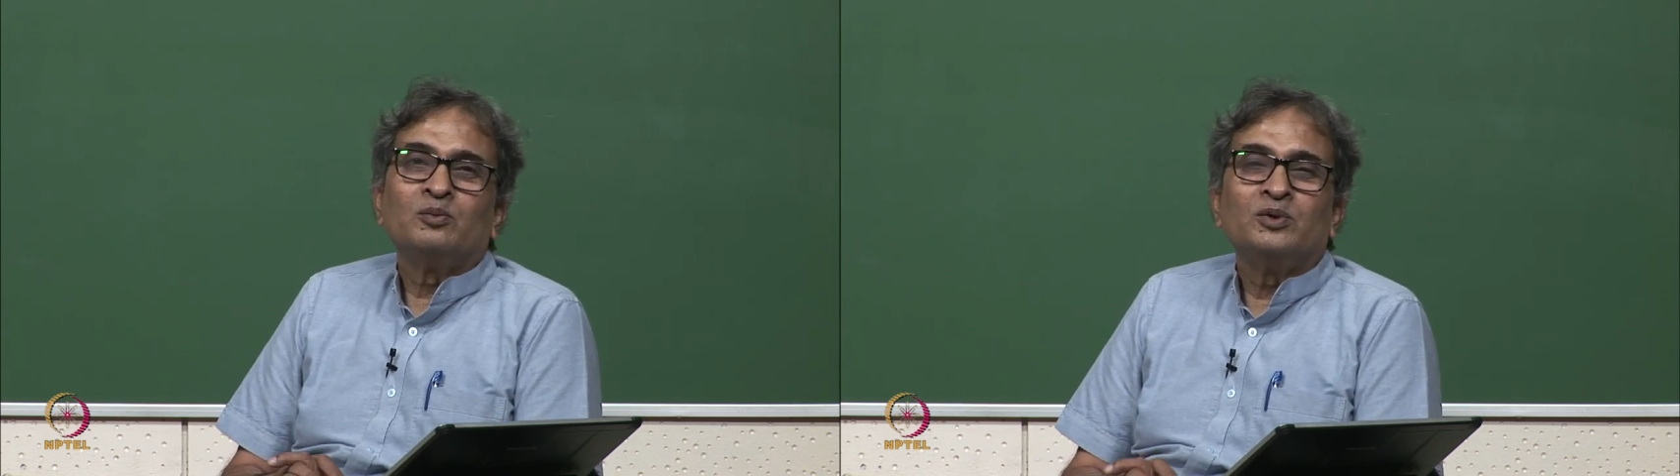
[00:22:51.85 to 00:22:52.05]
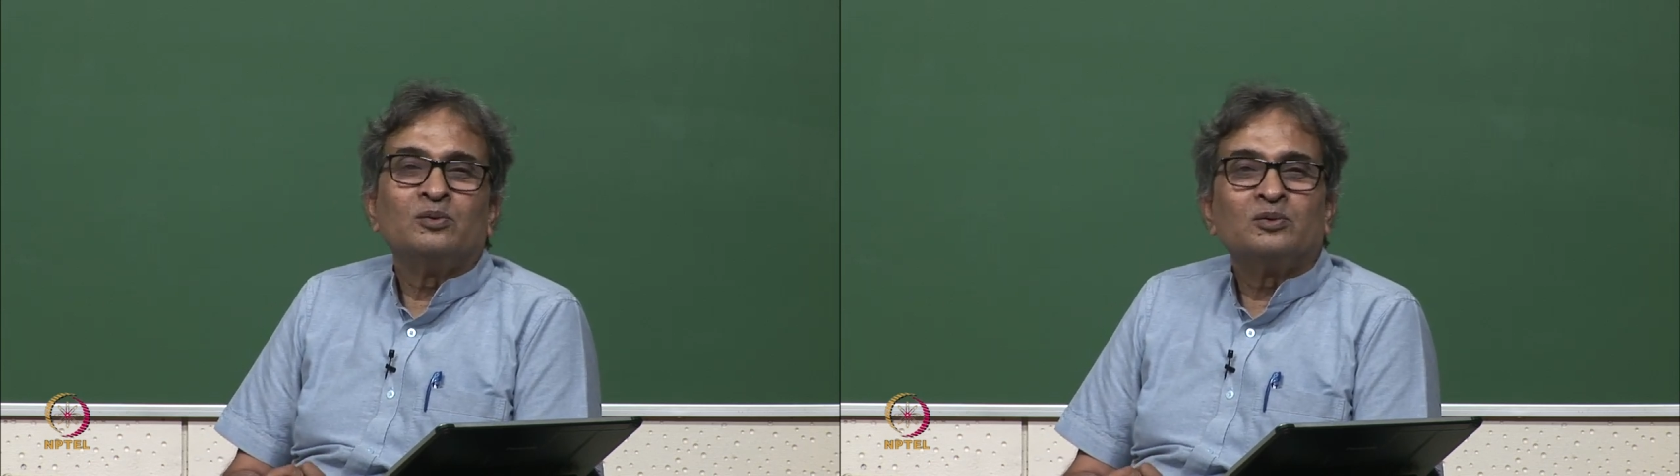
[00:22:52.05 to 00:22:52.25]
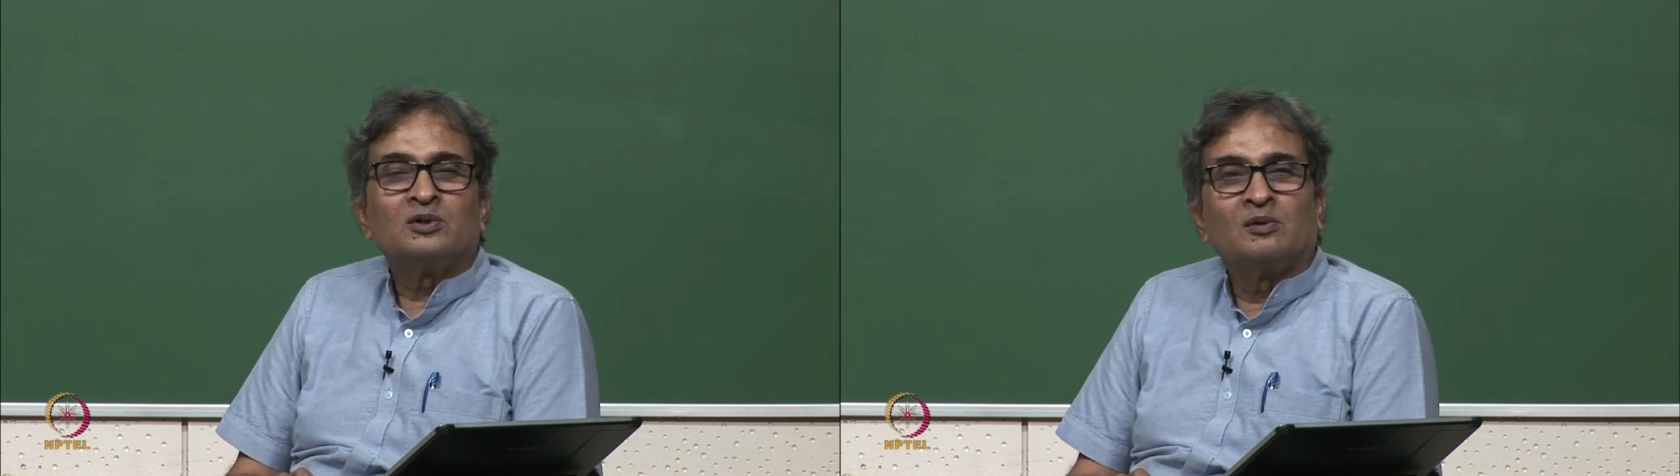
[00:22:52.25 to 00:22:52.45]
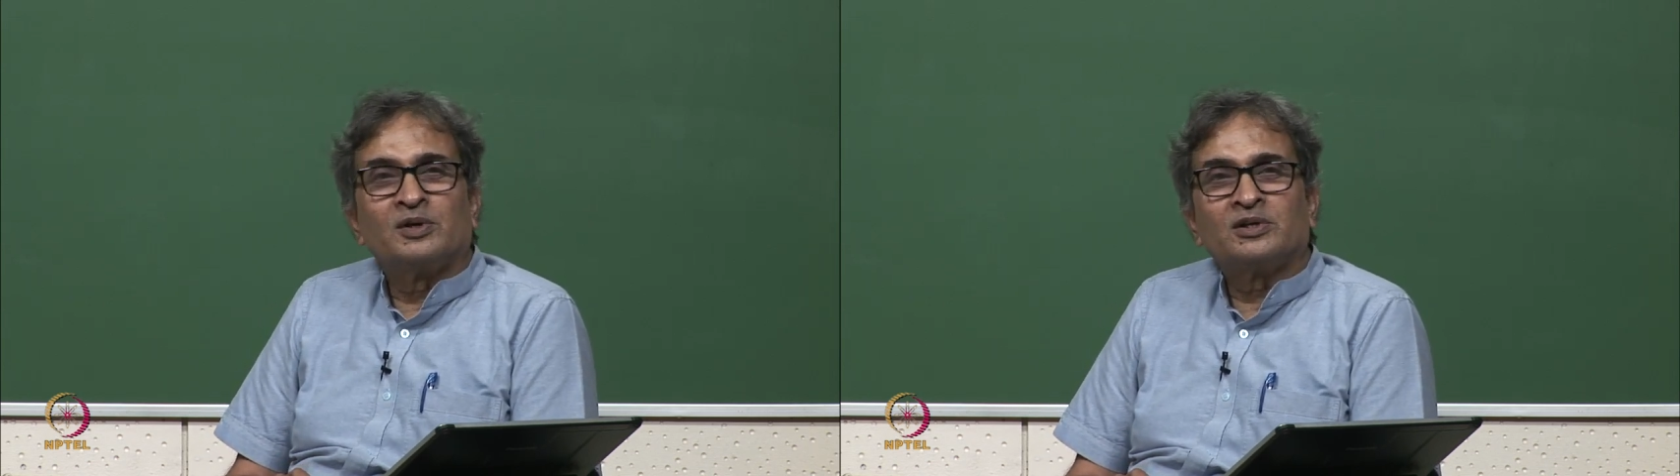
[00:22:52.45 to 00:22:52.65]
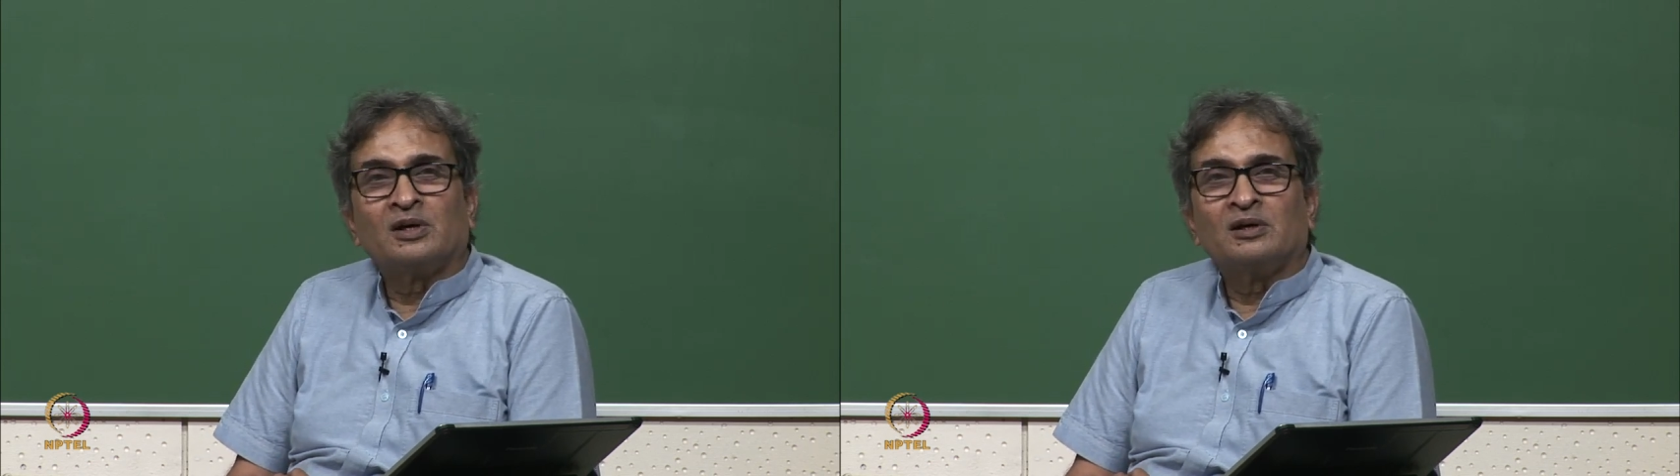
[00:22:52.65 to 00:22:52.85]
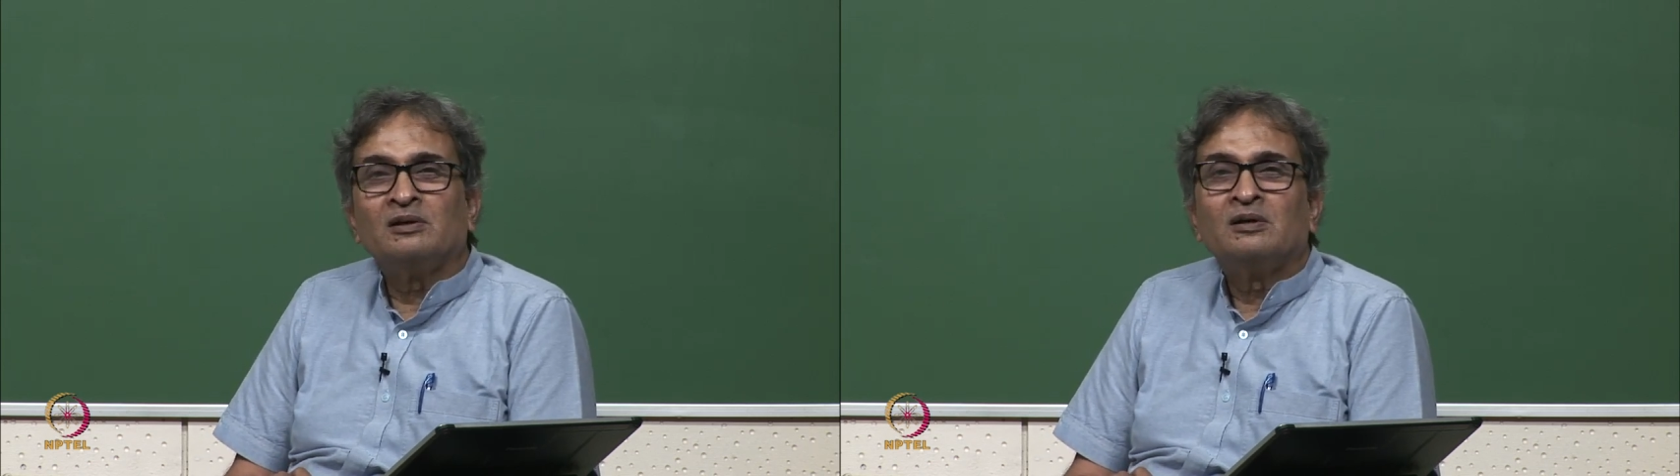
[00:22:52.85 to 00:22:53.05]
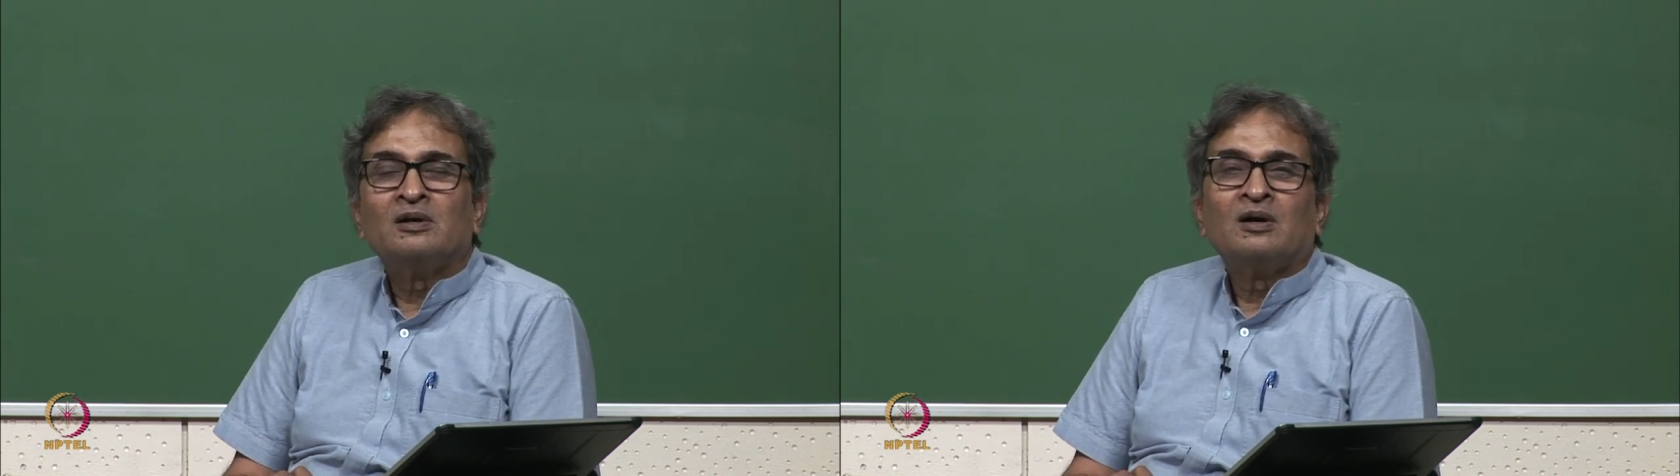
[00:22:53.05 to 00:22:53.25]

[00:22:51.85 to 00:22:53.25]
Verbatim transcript: to be used commercially